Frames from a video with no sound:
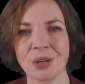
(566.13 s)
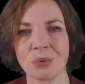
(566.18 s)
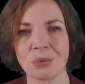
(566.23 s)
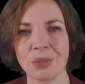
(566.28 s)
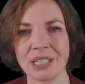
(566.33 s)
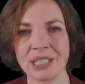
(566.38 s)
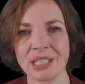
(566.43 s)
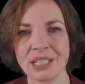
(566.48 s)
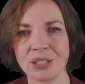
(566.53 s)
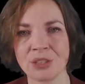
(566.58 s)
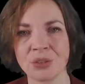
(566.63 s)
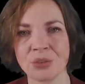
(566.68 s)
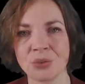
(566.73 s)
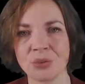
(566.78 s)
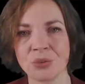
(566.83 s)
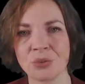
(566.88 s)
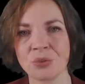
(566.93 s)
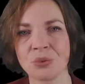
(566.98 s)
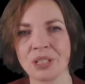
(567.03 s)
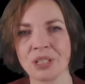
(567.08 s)
we need
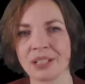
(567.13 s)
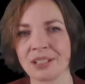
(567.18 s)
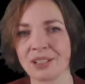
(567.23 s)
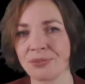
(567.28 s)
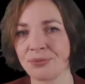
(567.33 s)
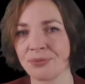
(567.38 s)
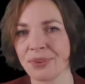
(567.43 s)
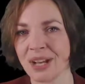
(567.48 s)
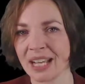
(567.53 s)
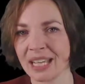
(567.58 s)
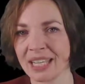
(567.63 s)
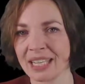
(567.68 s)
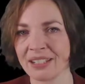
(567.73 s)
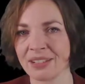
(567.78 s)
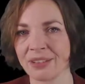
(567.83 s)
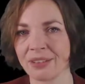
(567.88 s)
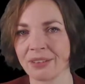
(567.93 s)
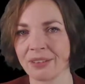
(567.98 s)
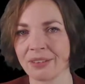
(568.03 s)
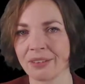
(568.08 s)
to
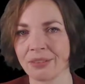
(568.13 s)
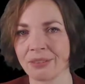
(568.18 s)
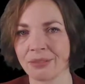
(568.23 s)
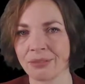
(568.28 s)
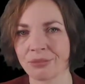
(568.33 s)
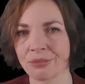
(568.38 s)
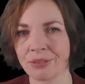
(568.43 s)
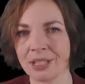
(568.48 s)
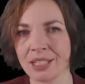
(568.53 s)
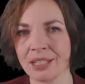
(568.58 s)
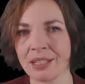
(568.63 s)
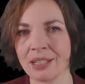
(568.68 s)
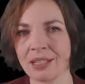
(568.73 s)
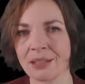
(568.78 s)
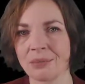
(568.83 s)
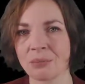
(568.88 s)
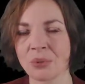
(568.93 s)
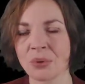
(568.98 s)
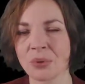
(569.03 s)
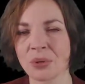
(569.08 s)
find the 3
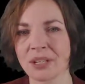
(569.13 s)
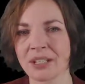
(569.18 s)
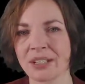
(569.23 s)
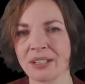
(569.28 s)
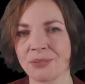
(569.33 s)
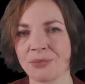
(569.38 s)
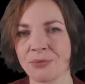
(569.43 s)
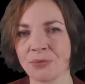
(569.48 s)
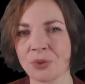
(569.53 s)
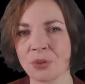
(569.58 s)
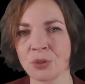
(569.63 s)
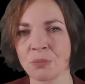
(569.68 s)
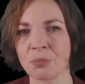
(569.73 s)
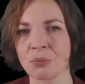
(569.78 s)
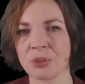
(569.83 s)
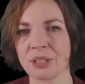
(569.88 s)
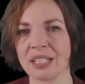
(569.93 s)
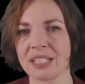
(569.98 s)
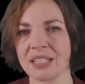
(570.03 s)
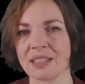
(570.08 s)
important
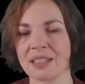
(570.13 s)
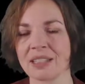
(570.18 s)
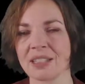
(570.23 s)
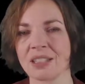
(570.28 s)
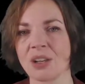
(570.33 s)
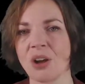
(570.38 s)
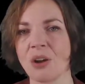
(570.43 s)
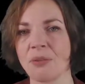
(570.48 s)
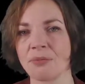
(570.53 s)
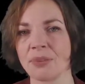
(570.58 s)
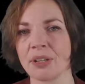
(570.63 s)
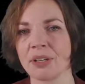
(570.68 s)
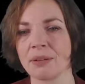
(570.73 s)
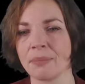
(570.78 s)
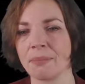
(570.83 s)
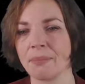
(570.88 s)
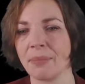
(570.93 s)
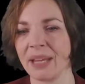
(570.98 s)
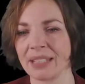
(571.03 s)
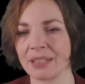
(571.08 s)
footprints of a
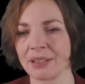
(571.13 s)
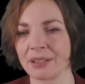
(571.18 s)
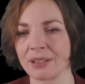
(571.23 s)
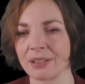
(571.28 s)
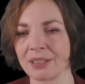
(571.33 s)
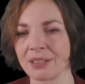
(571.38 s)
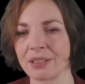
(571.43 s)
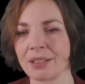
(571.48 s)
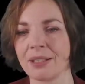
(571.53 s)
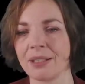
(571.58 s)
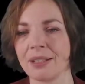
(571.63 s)
metal.